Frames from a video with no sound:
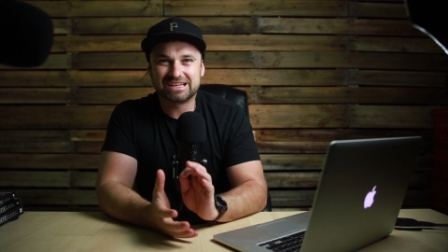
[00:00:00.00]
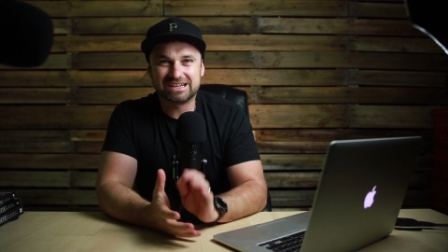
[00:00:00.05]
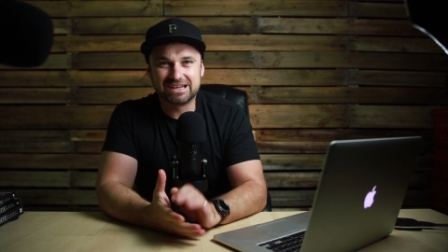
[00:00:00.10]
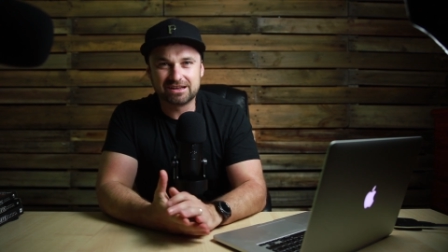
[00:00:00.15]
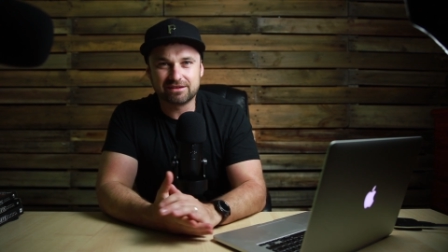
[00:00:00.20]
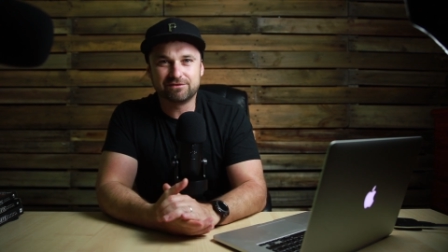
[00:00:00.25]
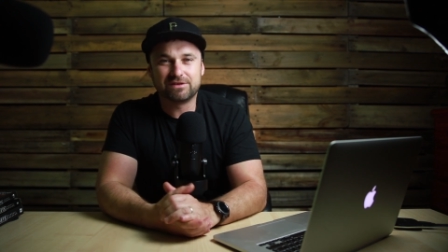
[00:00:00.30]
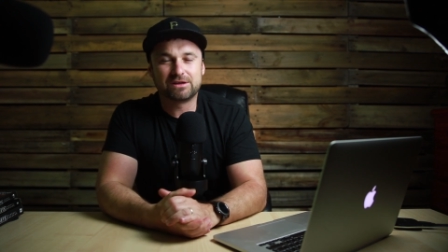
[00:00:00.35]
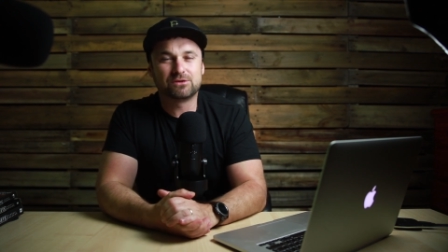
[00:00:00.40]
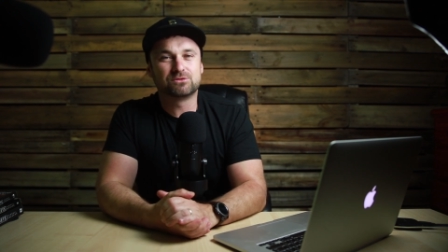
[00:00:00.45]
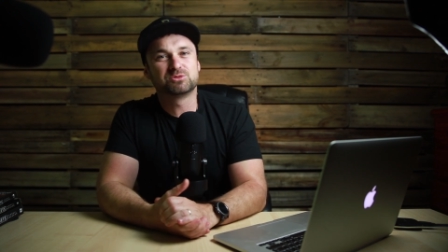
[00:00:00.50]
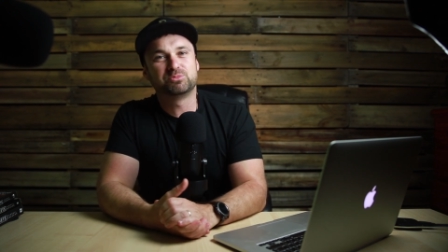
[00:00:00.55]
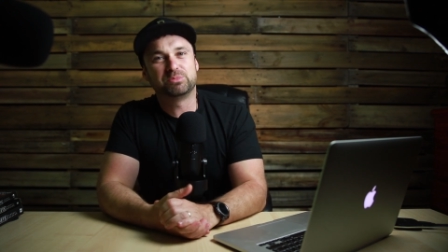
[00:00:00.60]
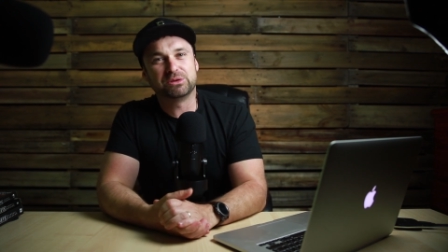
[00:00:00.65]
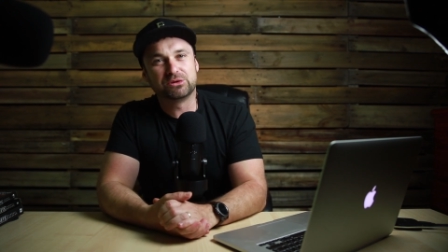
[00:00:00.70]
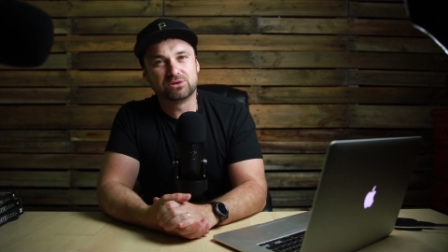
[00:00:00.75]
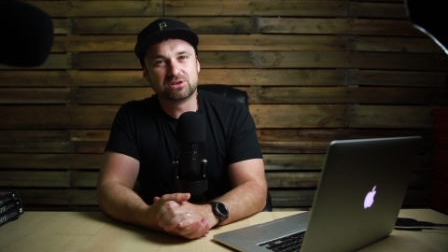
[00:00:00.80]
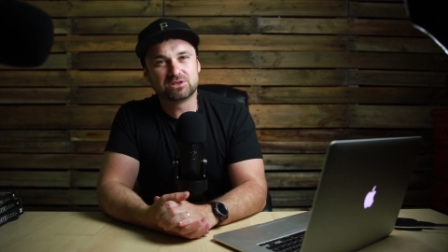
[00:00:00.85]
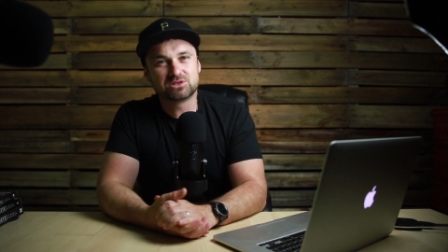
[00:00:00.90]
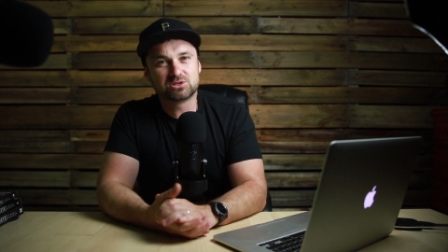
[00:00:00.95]
ClickFunnels
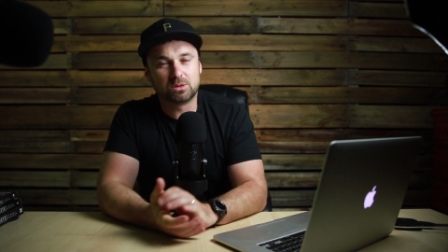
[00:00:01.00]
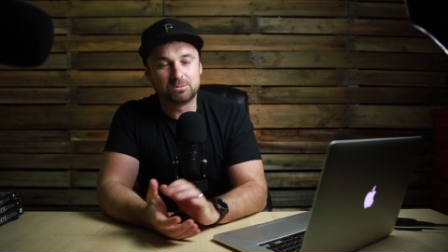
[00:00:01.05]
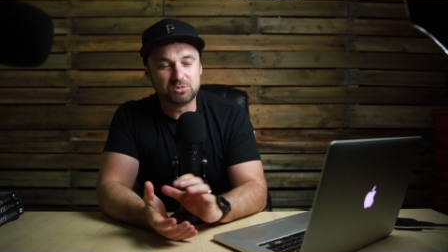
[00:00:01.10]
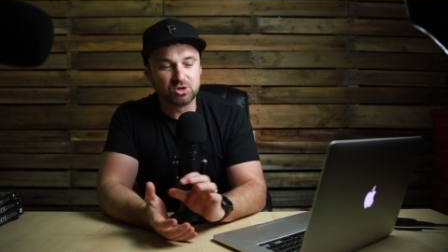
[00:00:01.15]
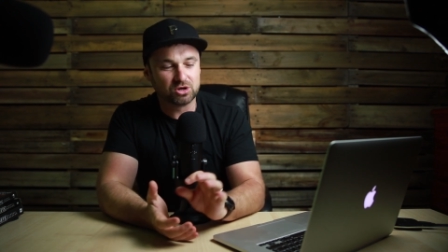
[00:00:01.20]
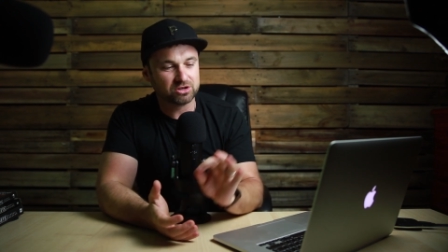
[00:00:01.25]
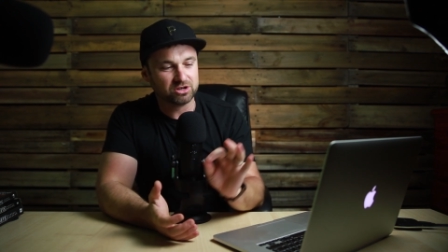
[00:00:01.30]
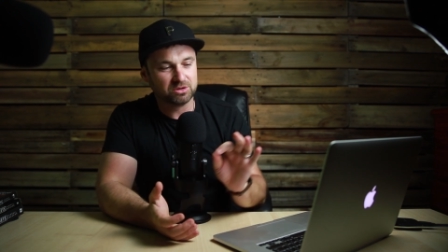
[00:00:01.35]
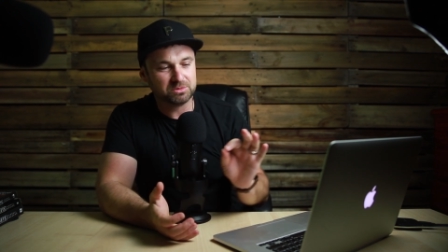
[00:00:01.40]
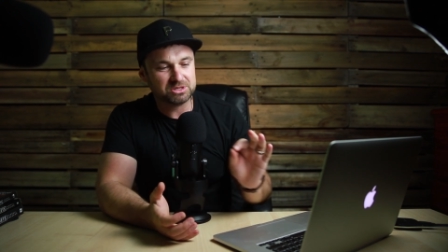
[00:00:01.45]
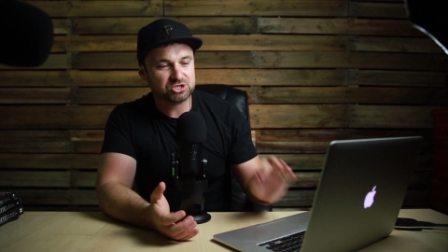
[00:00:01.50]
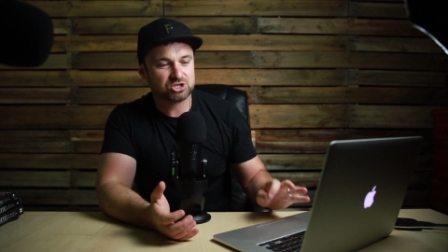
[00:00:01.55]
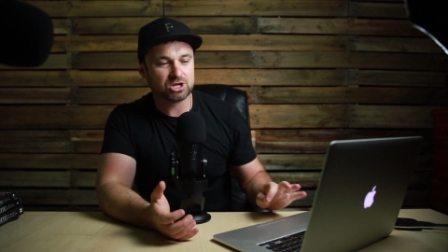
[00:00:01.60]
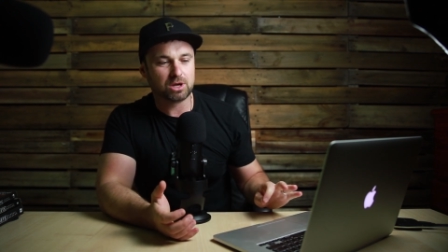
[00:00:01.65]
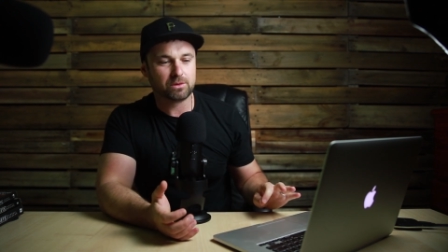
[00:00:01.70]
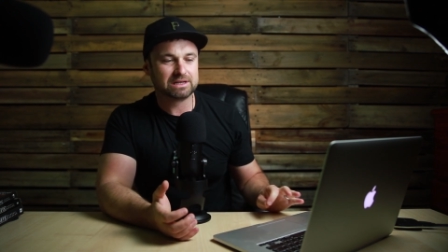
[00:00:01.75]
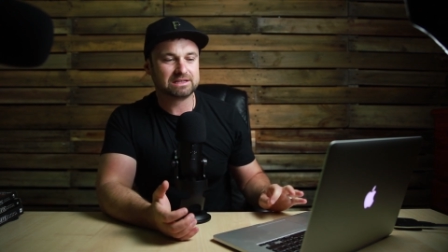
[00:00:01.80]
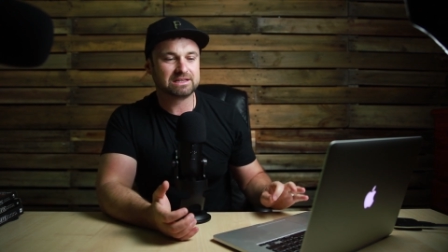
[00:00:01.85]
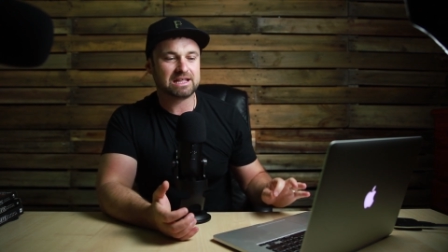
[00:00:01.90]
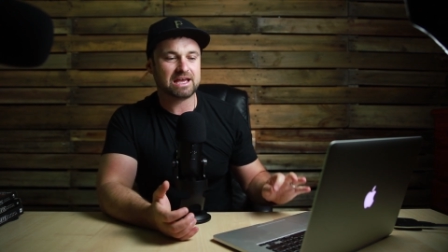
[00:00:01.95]
builder, so I'm not gonna be
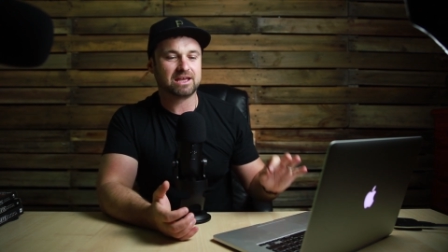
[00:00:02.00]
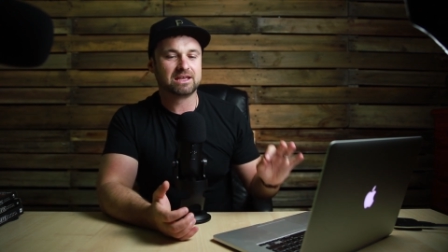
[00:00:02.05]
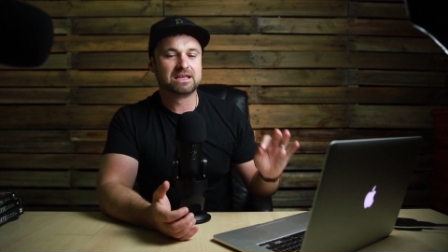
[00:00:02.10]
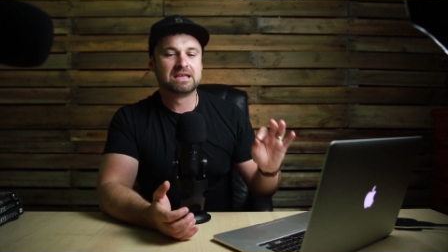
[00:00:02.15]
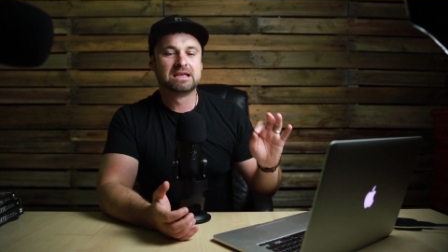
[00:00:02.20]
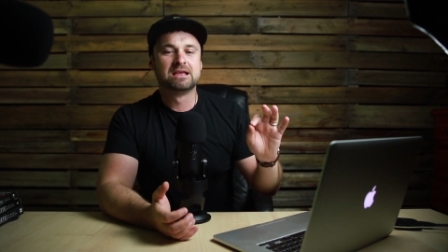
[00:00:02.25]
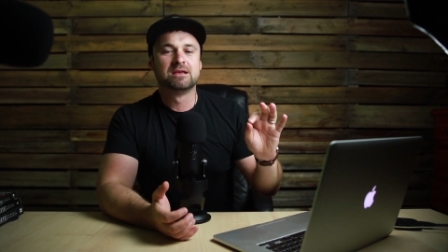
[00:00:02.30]
showing that.